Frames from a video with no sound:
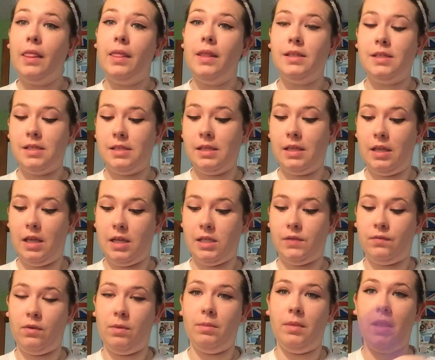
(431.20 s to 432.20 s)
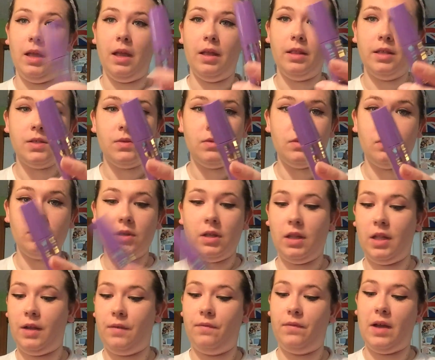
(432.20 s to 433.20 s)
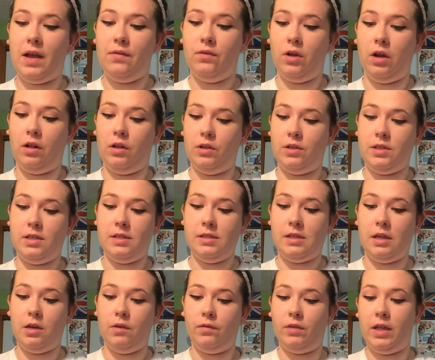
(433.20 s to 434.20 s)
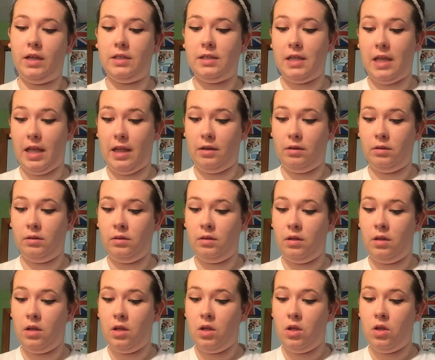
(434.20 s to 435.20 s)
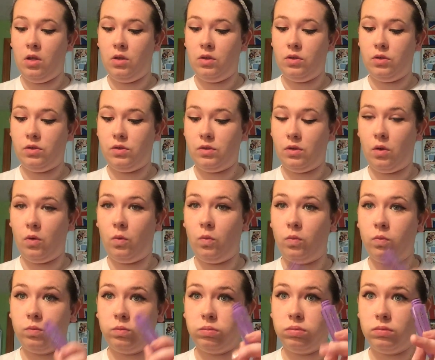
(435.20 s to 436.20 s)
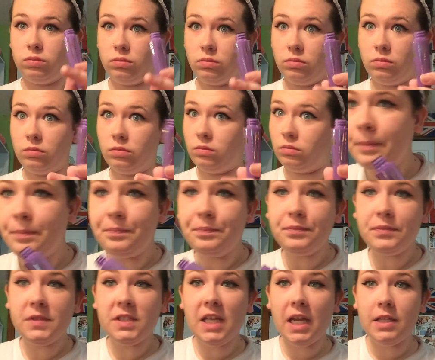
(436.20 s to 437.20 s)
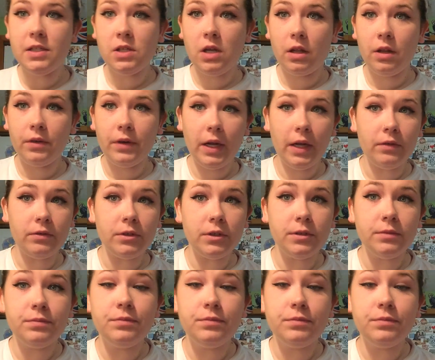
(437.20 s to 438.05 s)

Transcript: This is a yes for me, and this was only like $5 instead of like 10. So, 10's all around.